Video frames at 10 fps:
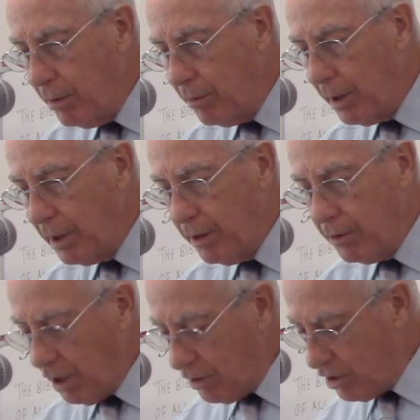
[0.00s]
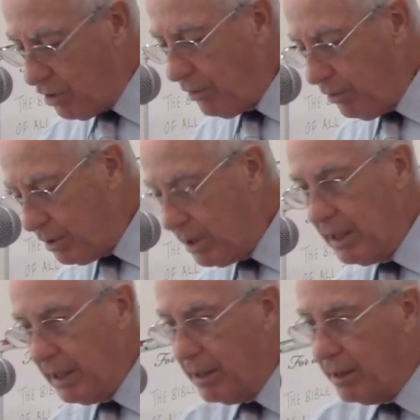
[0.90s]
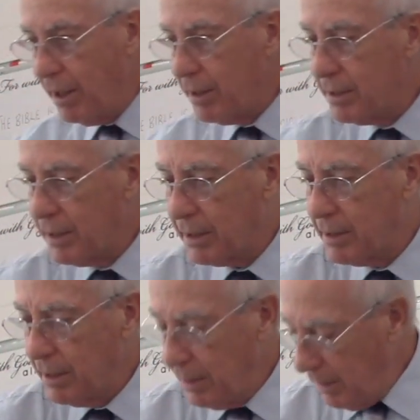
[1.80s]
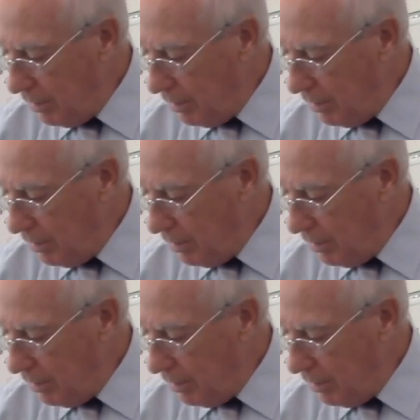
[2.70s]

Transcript: right here, Judges 13, not 16,